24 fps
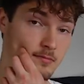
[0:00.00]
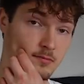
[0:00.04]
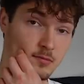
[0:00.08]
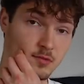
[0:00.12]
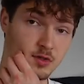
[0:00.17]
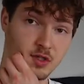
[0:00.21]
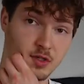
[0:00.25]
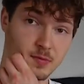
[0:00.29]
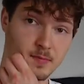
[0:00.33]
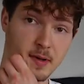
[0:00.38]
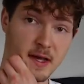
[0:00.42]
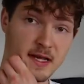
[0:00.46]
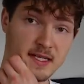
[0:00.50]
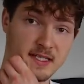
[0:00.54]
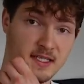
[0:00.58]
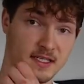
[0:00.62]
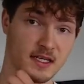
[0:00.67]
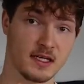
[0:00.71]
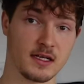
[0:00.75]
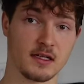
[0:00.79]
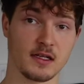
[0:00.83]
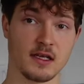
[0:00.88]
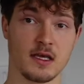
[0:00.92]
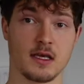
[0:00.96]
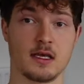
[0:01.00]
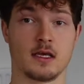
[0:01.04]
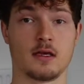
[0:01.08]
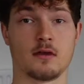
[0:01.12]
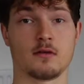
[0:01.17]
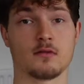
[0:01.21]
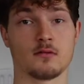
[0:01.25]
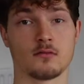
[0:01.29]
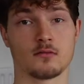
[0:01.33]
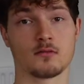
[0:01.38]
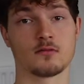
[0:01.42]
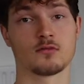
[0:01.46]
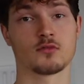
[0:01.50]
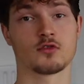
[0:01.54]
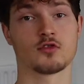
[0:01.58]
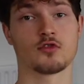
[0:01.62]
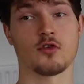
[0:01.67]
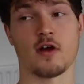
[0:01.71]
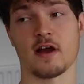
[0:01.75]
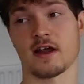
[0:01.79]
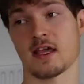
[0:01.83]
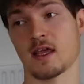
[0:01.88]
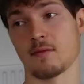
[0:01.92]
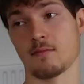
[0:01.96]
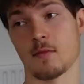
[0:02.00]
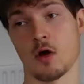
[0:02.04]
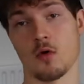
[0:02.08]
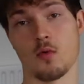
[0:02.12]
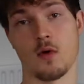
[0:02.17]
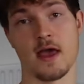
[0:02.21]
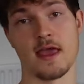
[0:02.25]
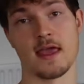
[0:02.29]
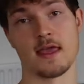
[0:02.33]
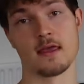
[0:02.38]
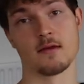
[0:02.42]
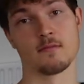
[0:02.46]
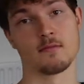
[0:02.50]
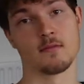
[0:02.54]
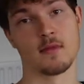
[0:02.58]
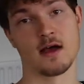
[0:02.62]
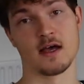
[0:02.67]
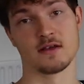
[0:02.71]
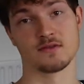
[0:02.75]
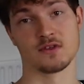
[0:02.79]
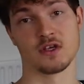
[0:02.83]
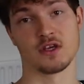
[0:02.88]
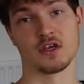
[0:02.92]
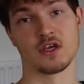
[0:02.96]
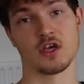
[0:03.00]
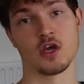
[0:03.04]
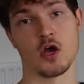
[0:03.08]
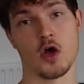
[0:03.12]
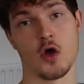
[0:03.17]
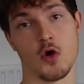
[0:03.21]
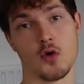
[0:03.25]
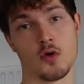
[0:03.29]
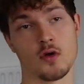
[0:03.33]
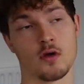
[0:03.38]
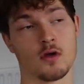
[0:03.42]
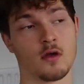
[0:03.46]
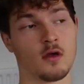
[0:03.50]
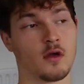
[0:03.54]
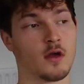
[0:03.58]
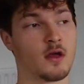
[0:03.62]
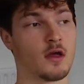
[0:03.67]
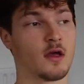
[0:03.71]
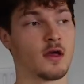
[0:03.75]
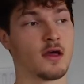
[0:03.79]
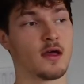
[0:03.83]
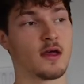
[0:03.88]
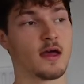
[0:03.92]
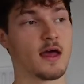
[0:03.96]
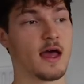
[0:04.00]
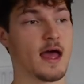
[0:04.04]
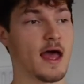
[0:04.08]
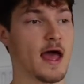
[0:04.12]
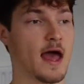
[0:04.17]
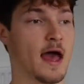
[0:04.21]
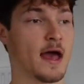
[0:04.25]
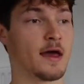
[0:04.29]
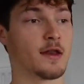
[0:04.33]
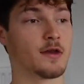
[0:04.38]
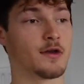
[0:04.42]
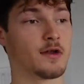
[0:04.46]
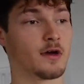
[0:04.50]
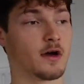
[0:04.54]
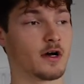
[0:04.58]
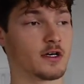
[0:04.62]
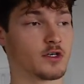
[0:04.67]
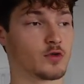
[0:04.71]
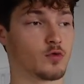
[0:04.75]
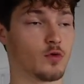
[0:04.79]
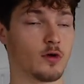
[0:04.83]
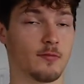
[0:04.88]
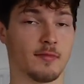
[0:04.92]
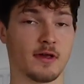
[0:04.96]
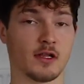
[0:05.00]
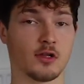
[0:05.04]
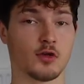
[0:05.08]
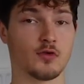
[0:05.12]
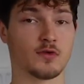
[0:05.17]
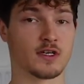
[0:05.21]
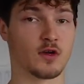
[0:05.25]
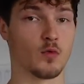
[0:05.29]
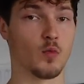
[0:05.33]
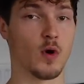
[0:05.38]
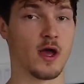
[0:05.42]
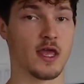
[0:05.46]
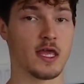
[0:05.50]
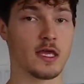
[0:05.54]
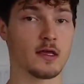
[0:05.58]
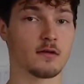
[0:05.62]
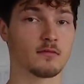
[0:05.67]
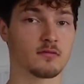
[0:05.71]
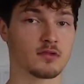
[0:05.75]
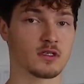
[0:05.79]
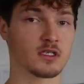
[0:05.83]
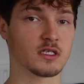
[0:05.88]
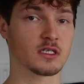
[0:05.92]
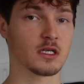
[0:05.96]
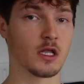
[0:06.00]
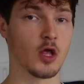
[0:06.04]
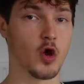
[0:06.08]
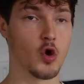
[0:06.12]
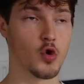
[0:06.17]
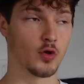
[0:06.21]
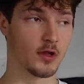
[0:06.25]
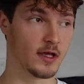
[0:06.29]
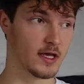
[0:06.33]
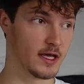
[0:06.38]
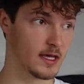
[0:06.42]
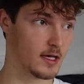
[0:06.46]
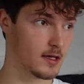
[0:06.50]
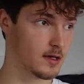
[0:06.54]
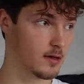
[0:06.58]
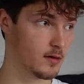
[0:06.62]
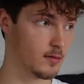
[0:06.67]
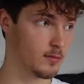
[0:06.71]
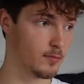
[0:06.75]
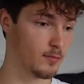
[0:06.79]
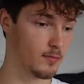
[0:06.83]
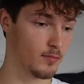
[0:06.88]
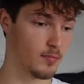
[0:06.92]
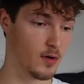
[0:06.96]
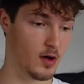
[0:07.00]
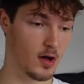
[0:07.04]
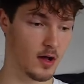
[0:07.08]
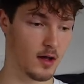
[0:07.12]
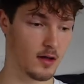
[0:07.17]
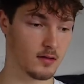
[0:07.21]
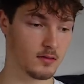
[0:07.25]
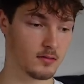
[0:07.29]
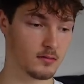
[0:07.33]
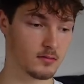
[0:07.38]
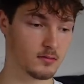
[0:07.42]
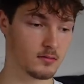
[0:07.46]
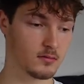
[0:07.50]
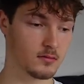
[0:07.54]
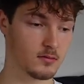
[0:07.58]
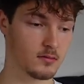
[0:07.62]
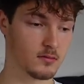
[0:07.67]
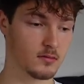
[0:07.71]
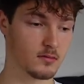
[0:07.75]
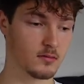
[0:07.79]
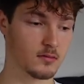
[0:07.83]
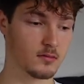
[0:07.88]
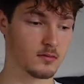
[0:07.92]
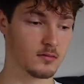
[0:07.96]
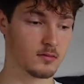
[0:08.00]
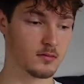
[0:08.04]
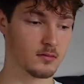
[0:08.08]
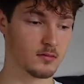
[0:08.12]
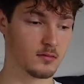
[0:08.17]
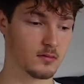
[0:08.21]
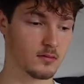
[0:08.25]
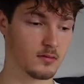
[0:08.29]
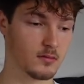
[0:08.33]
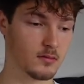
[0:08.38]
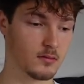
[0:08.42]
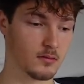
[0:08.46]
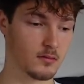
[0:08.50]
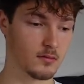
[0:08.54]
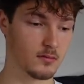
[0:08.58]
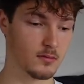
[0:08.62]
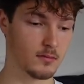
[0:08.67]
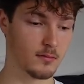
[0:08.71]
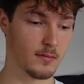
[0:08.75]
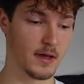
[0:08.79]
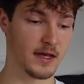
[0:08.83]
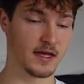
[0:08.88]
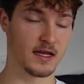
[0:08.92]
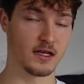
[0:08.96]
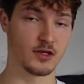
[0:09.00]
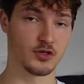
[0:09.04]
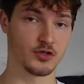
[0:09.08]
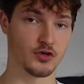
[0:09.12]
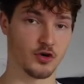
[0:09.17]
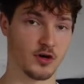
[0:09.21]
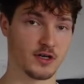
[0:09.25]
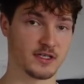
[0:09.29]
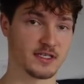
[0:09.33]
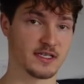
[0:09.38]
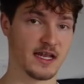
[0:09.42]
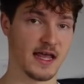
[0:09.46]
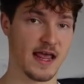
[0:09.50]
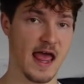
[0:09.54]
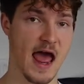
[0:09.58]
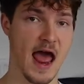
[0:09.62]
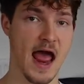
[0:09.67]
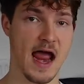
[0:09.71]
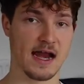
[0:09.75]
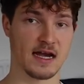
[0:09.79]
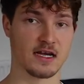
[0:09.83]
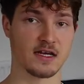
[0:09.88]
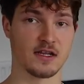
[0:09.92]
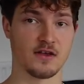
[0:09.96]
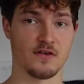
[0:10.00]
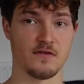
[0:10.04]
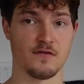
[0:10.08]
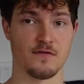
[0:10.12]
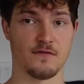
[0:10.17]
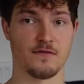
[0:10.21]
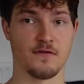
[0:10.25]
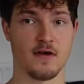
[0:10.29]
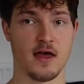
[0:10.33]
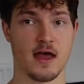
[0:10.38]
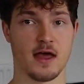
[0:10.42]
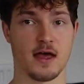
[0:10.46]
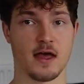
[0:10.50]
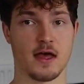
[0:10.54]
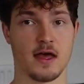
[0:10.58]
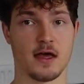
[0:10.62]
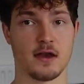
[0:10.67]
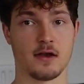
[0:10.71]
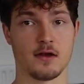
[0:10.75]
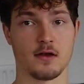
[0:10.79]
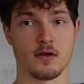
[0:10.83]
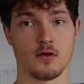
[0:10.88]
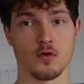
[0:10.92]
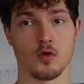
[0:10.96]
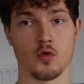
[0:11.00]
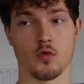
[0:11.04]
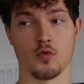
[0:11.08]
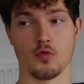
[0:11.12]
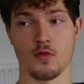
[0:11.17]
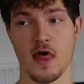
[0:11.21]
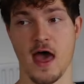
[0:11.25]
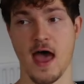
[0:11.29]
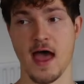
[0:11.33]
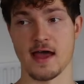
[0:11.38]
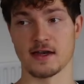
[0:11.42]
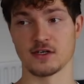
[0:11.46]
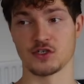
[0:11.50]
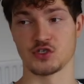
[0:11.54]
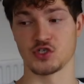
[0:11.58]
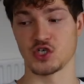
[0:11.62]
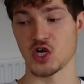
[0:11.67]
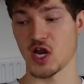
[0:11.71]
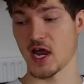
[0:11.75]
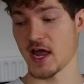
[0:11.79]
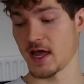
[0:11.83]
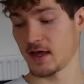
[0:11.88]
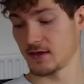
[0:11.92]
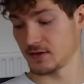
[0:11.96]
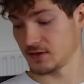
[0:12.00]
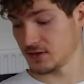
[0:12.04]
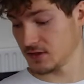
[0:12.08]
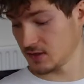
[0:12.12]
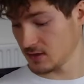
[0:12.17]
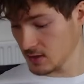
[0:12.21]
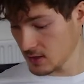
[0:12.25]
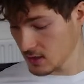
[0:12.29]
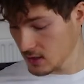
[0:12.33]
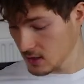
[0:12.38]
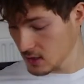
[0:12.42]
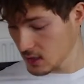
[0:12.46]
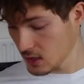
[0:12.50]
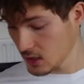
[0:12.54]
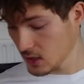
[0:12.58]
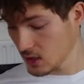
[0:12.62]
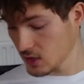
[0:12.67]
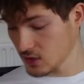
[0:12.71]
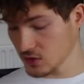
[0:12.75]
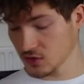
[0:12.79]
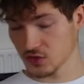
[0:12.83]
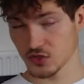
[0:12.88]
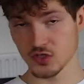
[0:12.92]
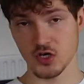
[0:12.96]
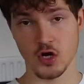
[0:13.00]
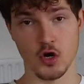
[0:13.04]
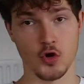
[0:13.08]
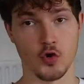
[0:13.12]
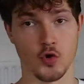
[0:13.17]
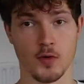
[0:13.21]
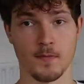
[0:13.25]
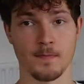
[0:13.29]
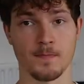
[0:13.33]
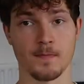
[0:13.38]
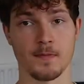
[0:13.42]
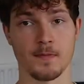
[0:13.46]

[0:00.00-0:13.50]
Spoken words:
just basically tracking my weight as I go, and I just want to be losing weight slowly, but making sure I stay active and all that jazz. So